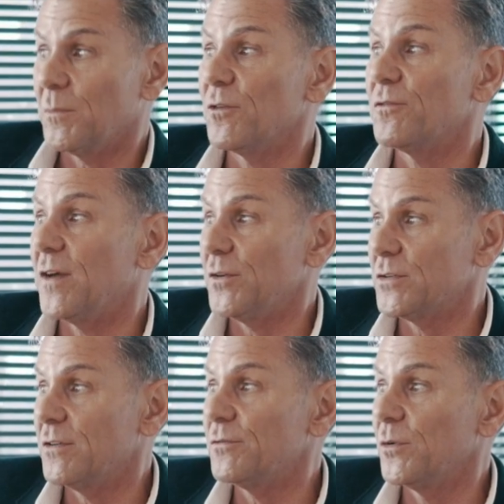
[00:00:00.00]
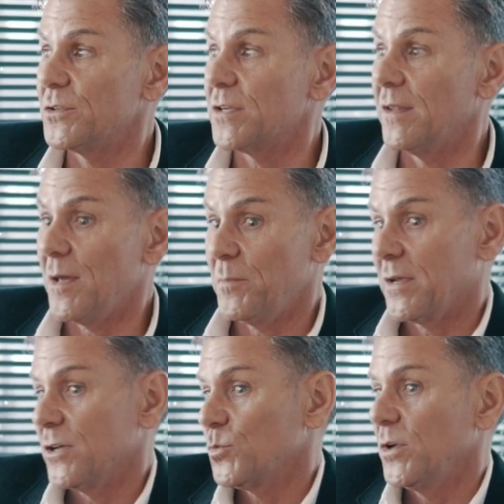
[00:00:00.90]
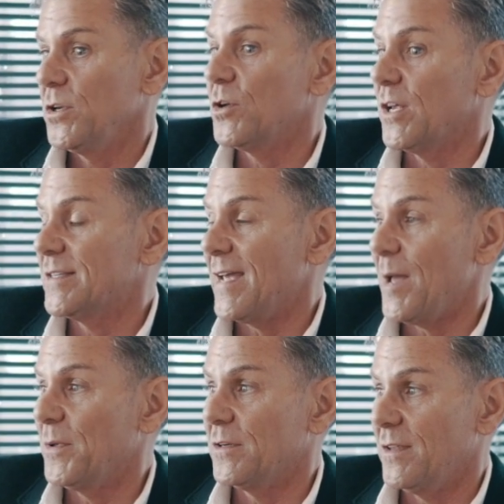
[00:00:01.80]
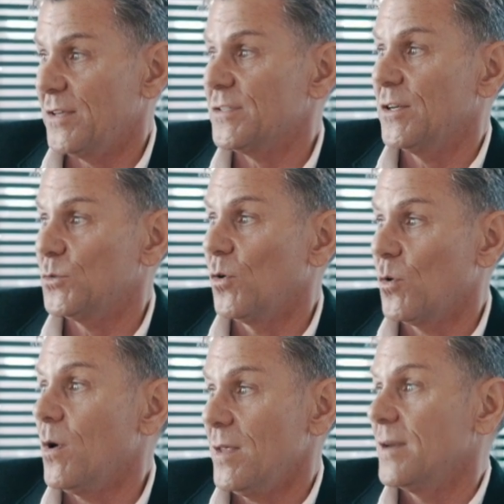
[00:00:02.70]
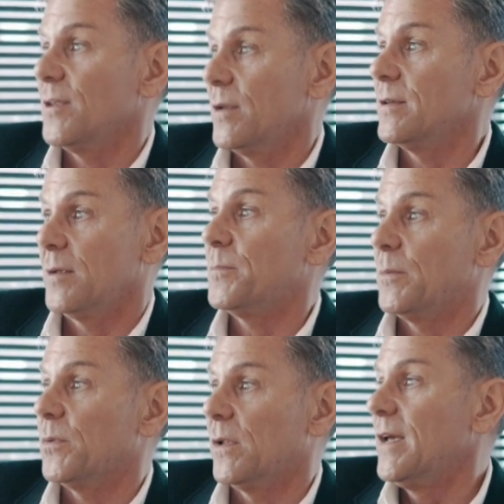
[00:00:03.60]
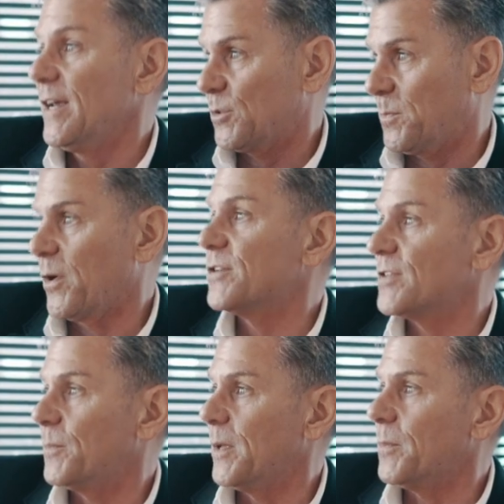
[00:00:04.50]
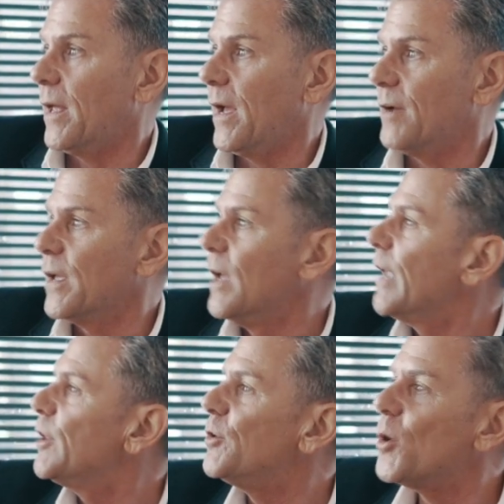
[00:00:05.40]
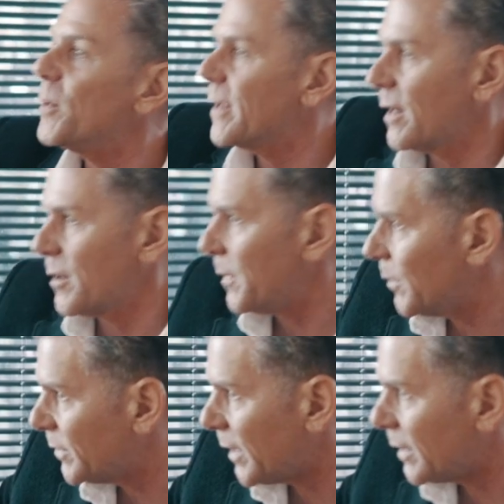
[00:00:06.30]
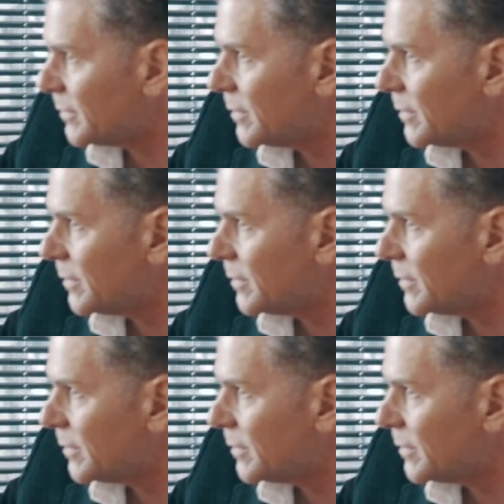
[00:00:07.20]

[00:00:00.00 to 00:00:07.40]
some of your father's influence on that, because when you can tap into that sensual quality that people experience, that people have, nobody can compete with that,